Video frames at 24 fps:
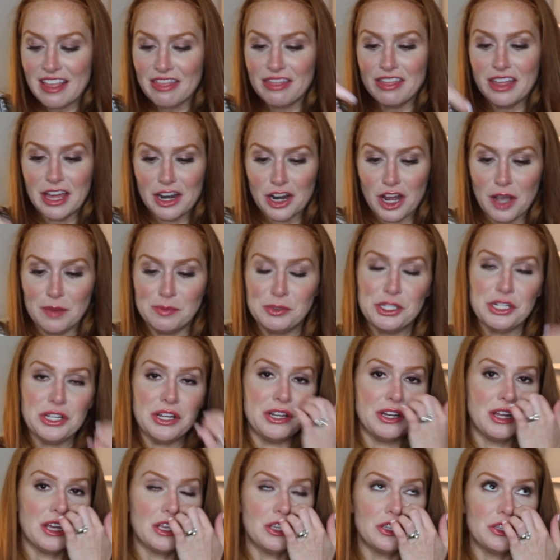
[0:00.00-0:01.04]
that
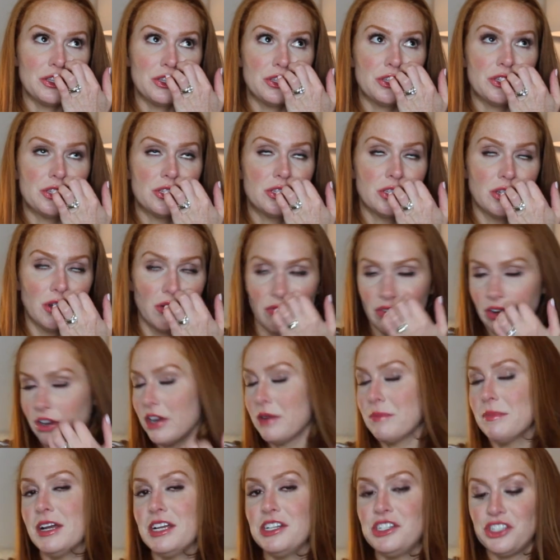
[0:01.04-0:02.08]
option so
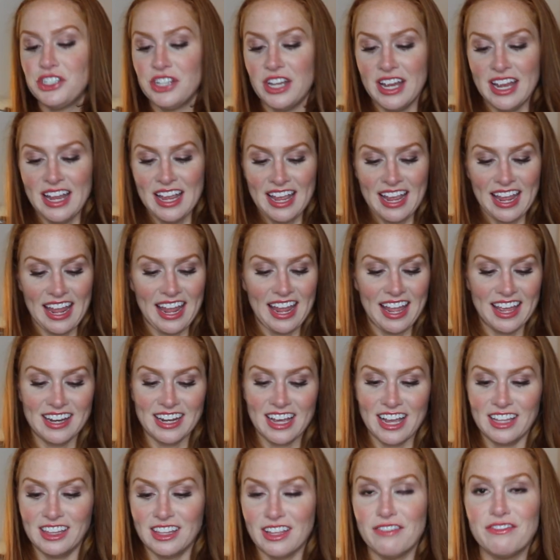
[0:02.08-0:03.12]
very much, and
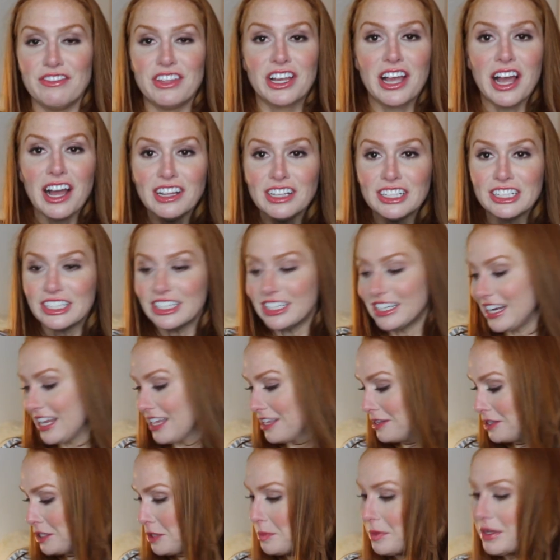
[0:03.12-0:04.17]
I love the color.
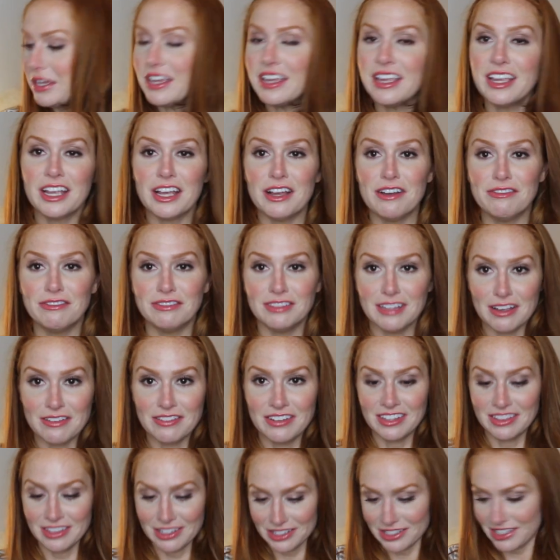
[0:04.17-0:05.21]
And speaking of
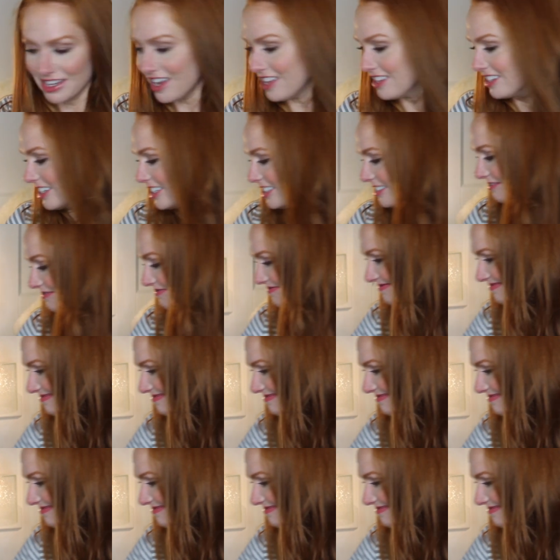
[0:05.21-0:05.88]
loving this color,